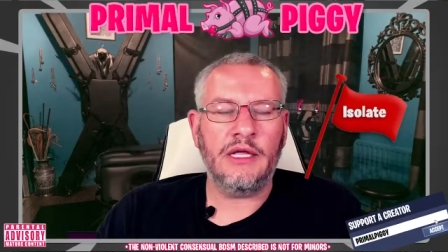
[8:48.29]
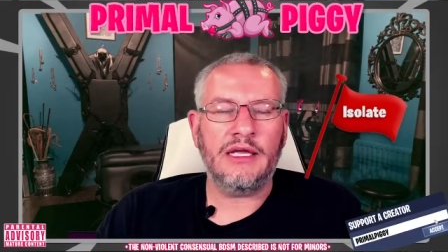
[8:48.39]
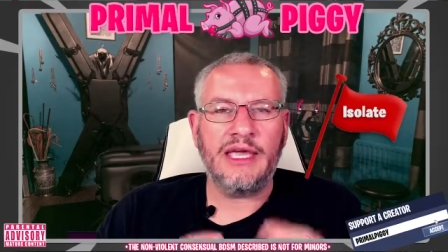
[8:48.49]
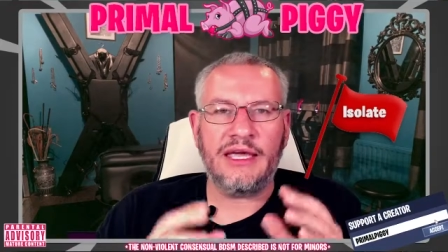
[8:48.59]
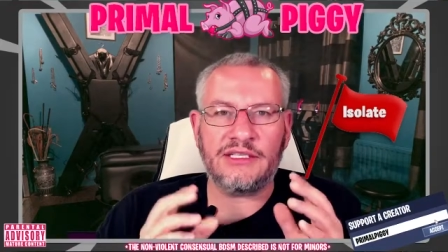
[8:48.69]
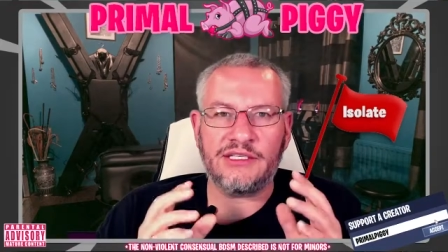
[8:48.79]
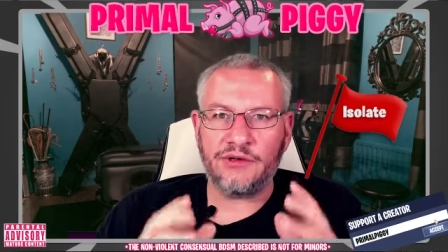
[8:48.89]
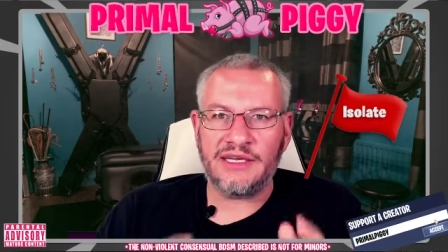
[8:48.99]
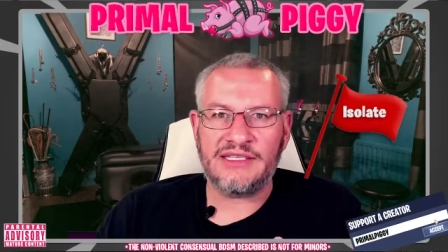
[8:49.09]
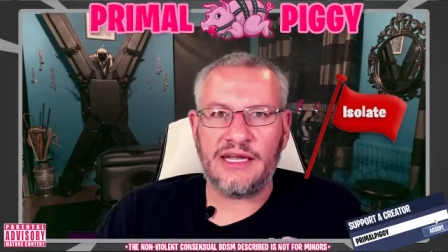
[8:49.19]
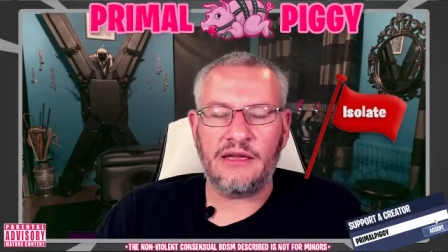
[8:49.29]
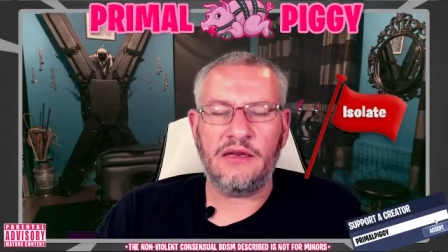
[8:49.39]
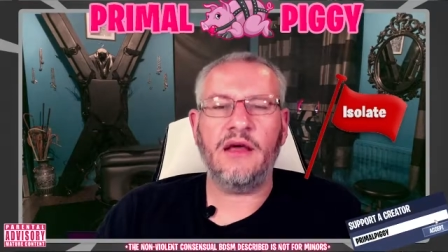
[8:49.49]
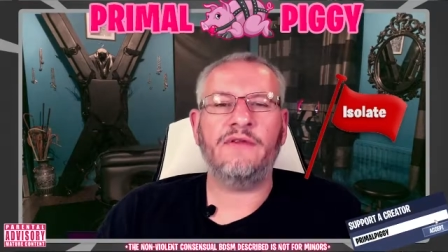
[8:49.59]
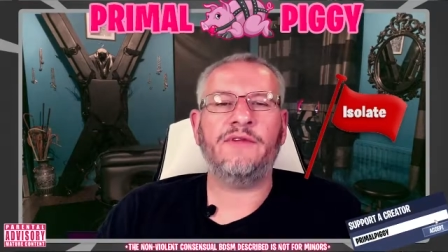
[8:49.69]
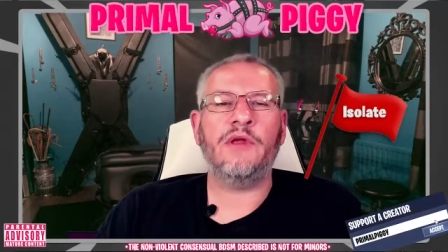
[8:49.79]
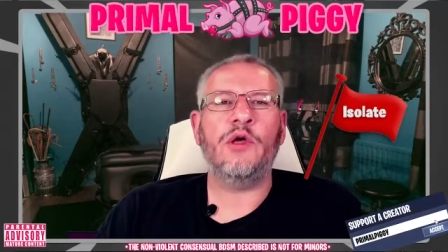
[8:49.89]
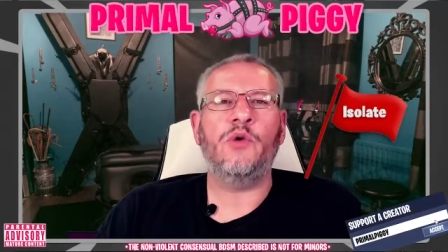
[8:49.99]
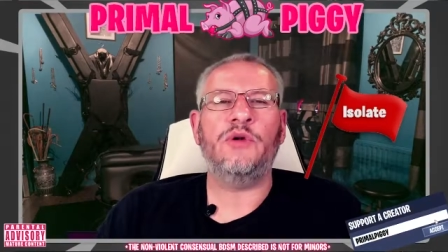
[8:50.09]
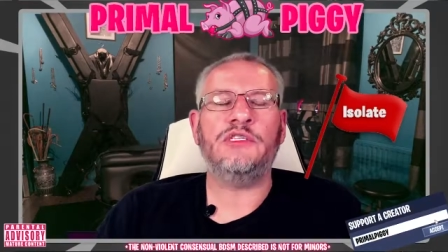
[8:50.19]
Can't stress that enough.
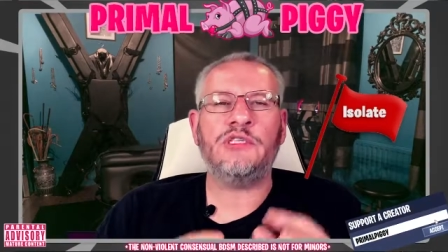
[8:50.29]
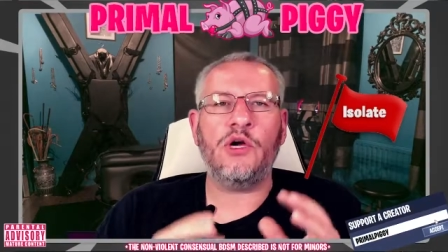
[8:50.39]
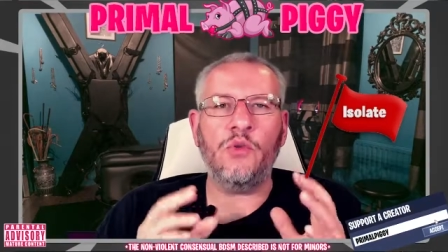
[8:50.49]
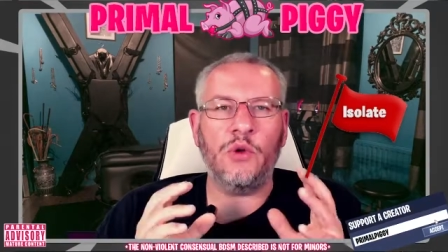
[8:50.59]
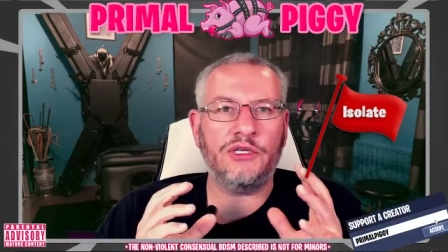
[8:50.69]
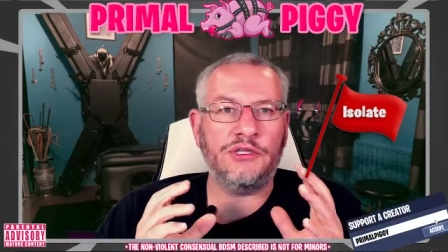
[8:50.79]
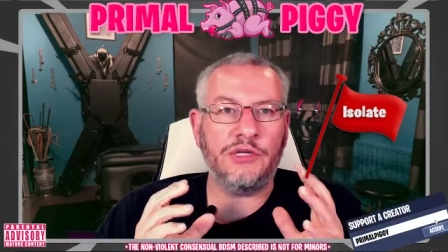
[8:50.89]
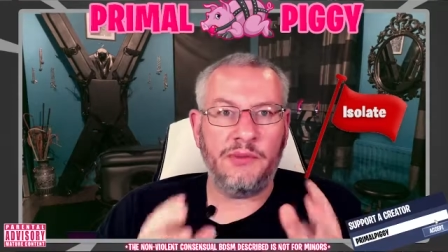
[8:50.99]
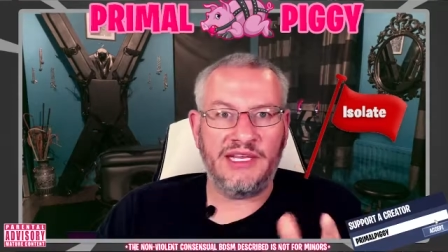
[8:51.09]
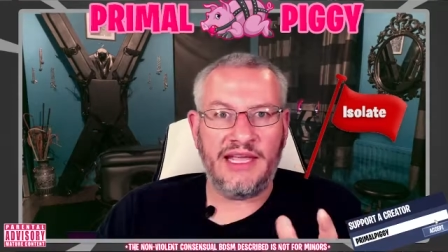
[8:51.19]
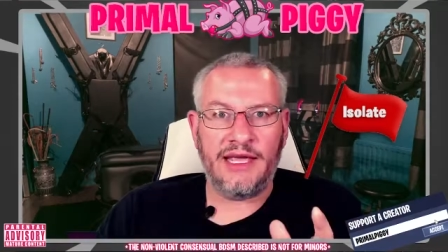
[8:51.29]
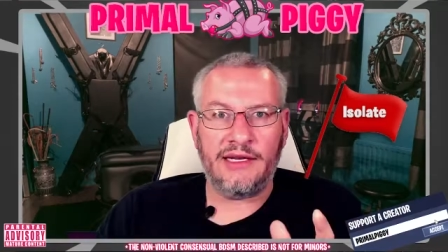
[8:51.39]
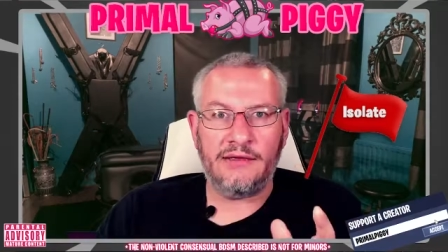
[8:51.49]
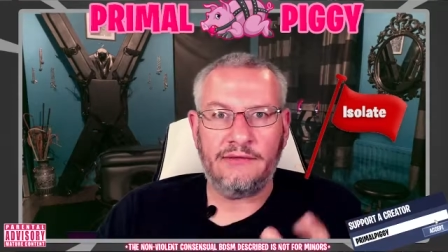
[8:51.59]
We don't want you to be dead.